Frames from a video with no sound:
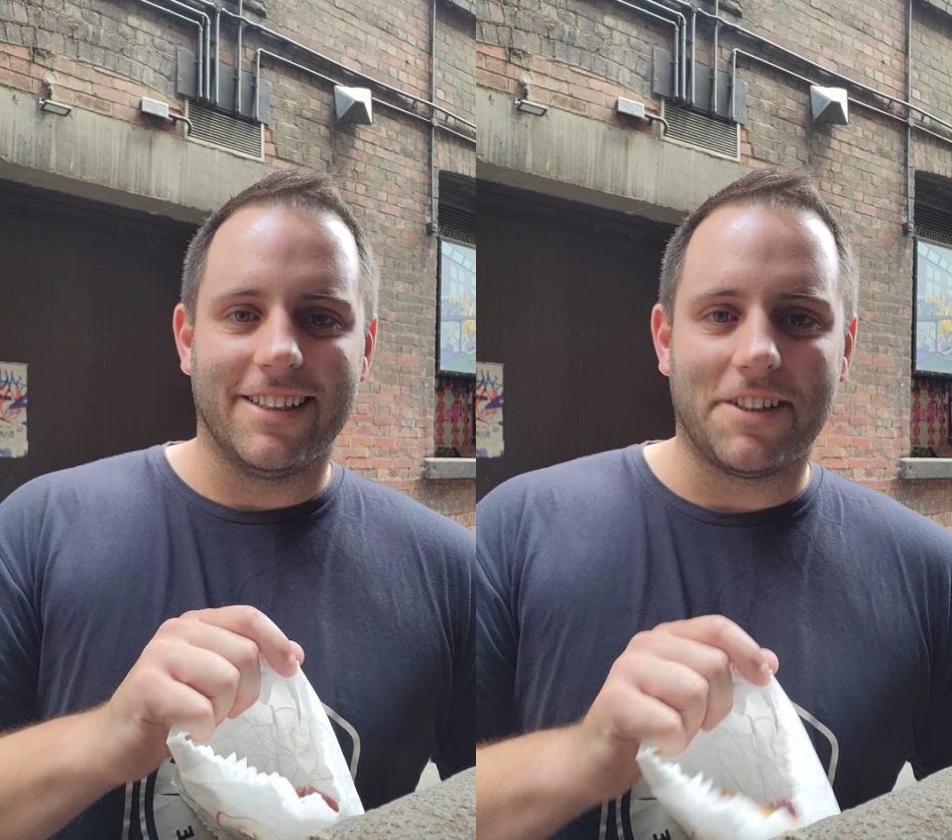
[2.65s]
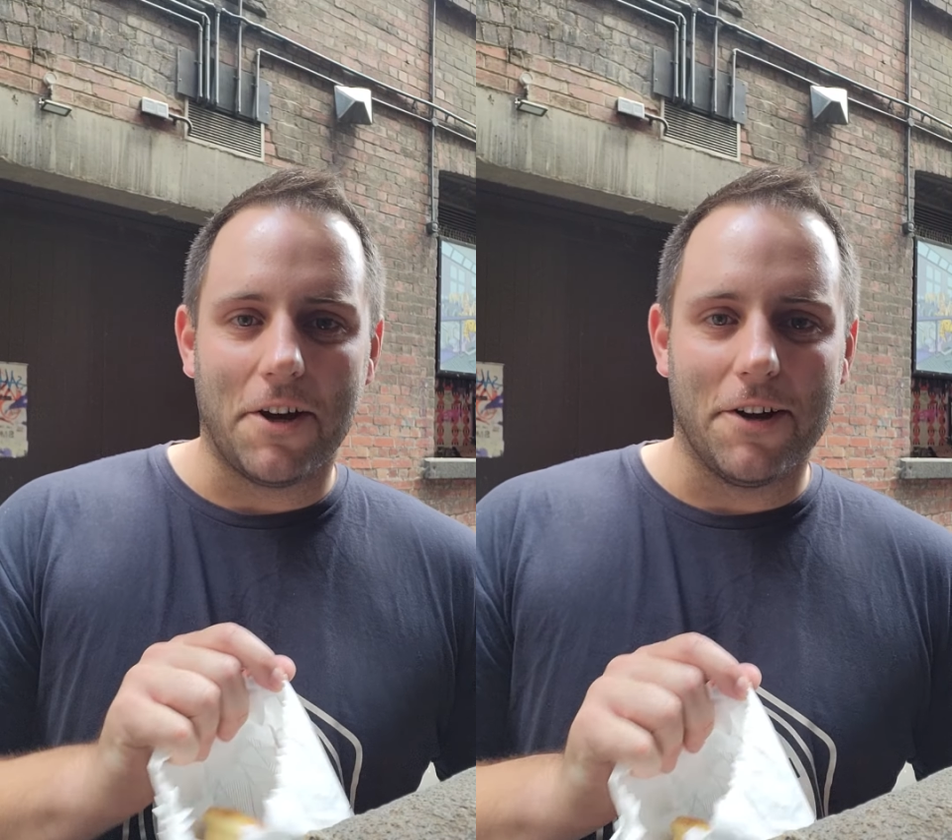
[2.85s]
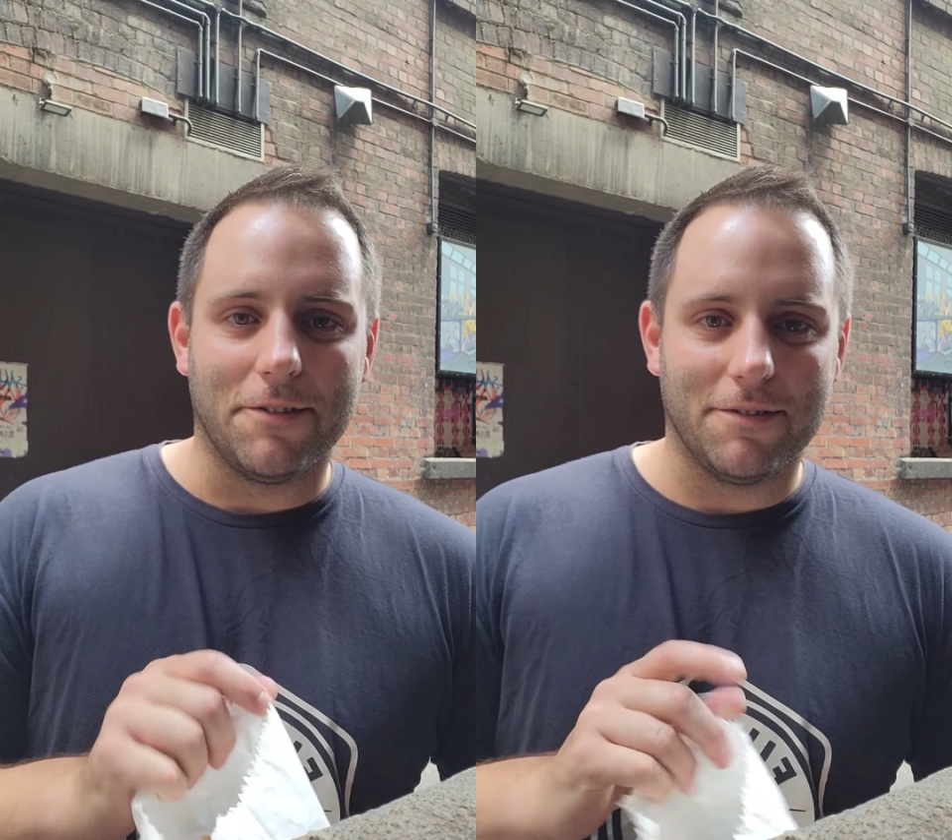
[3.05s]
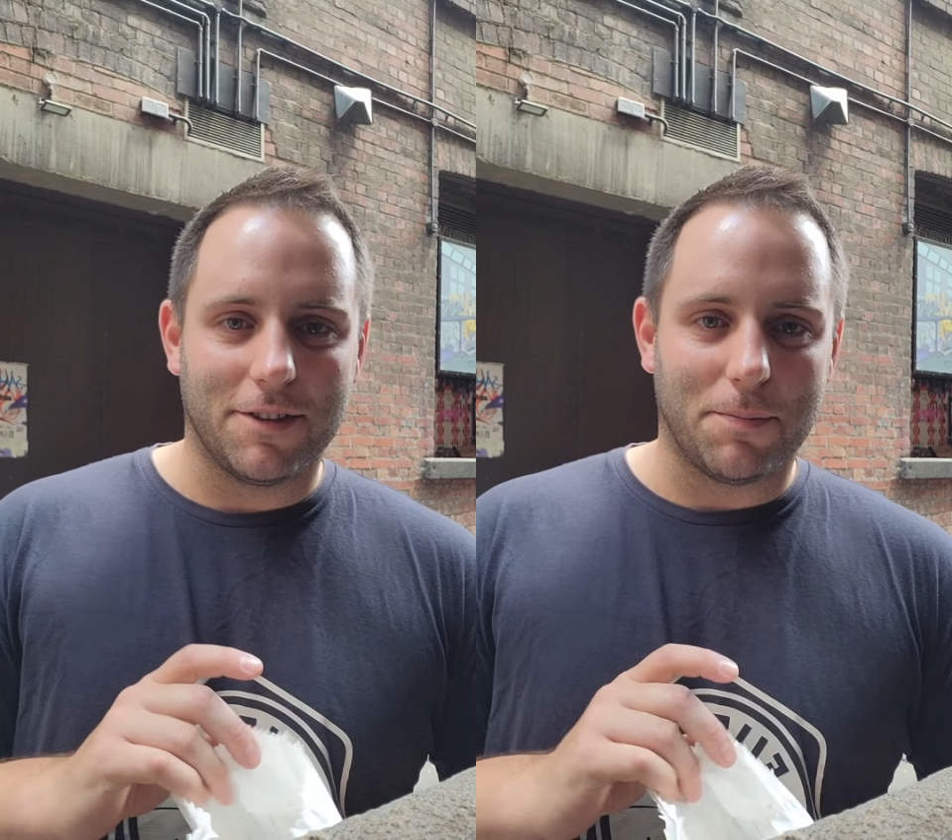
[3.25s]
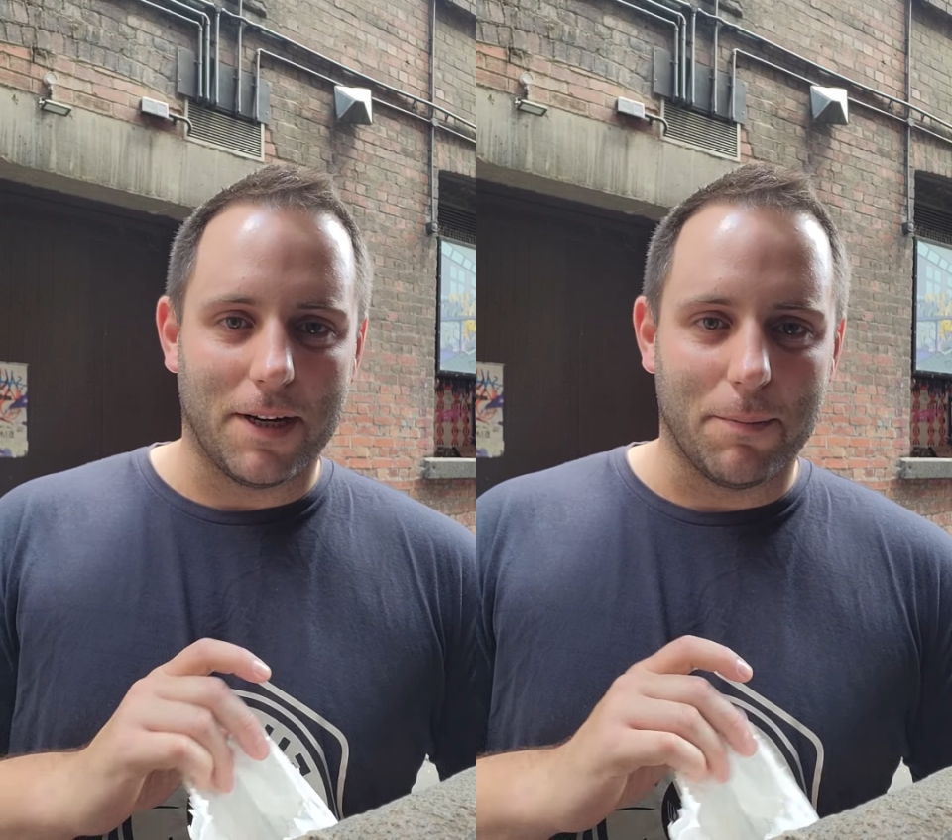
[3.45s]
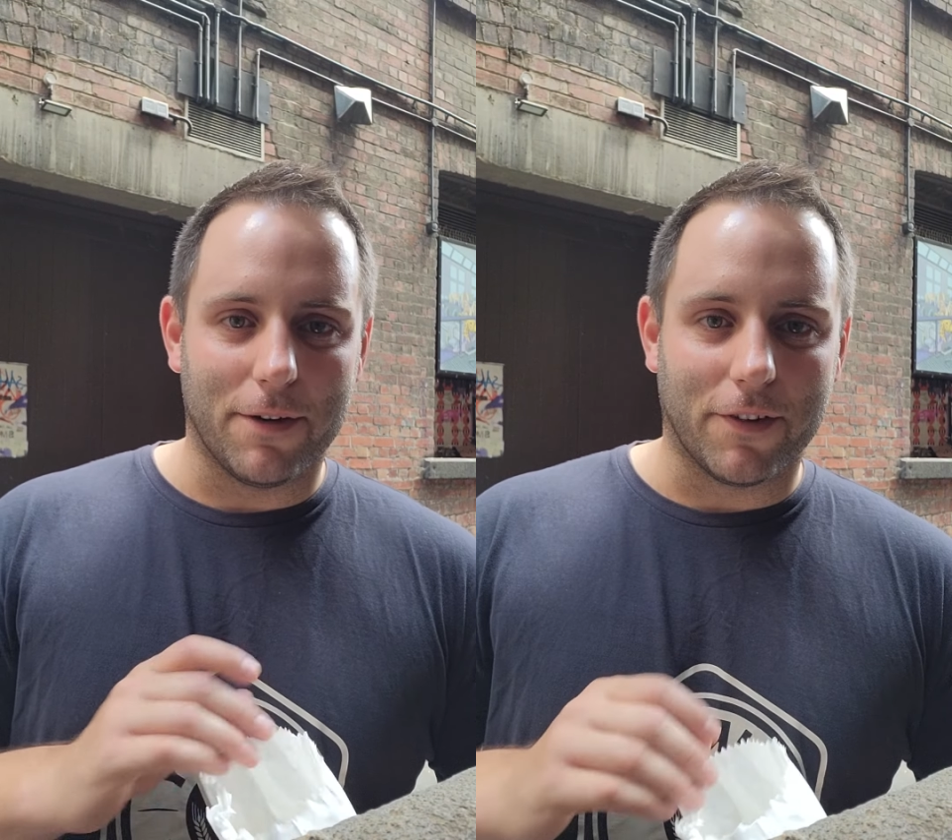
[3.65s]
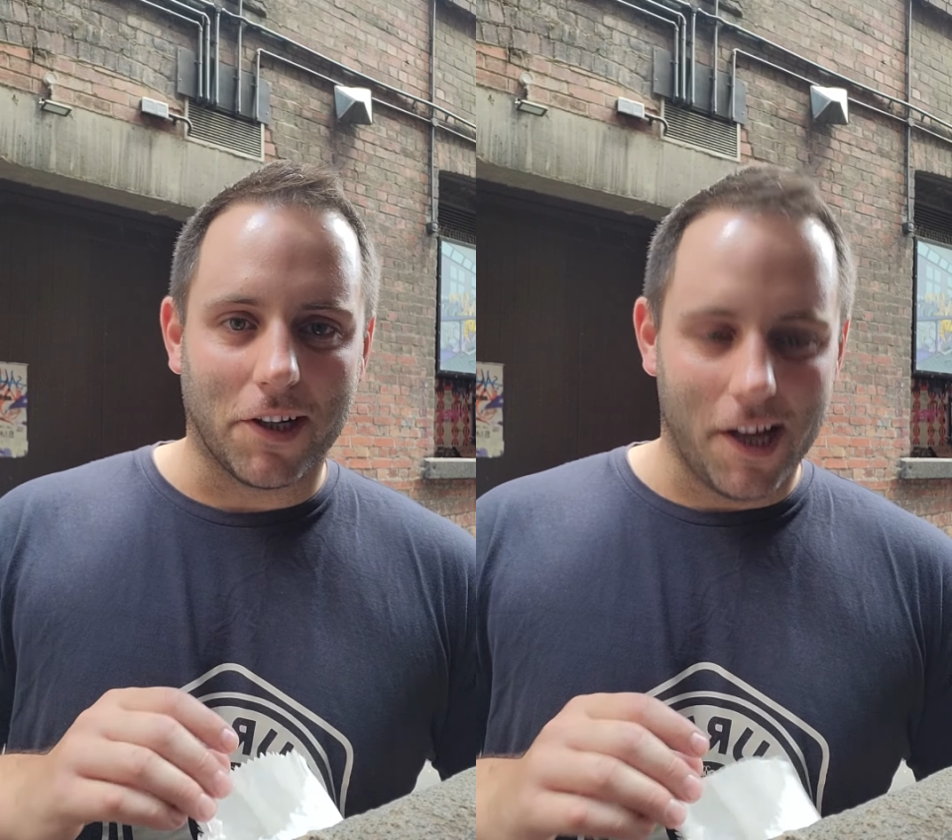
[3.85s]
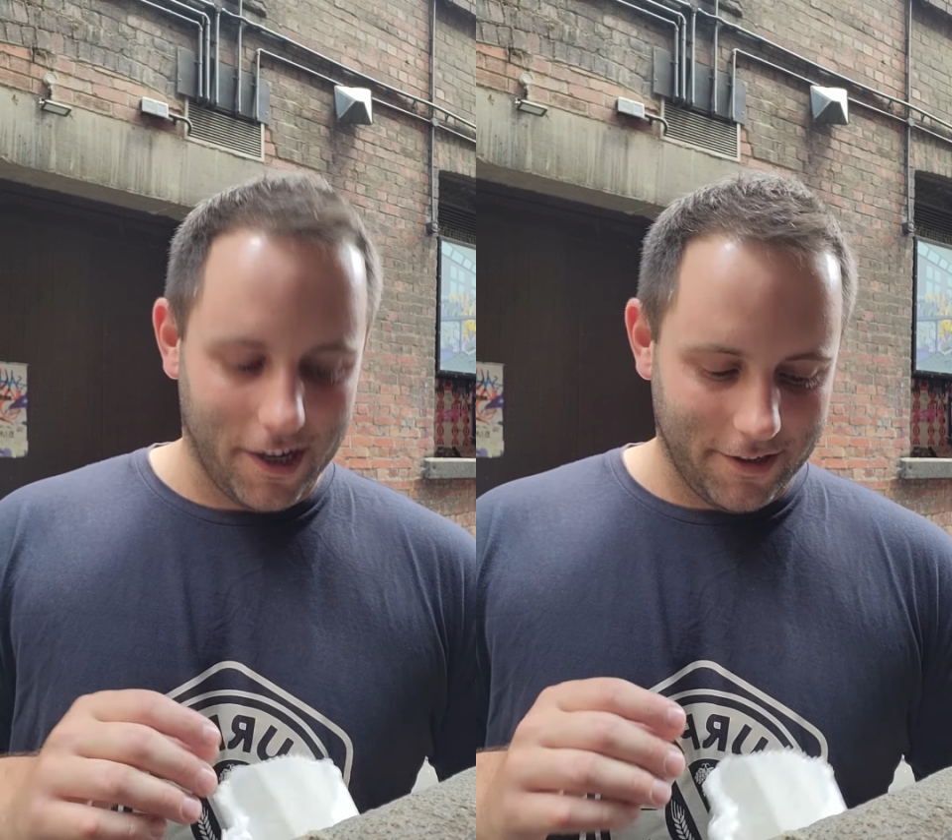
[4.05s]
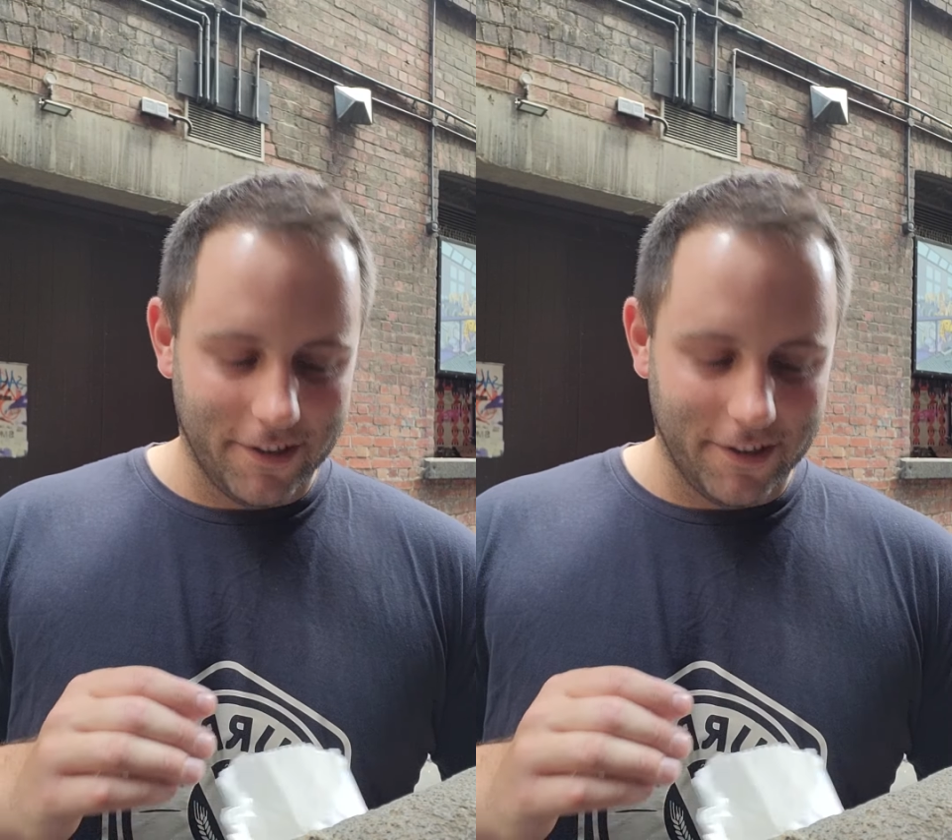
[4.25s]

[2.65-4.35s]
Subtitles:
so just being a bit of a glut.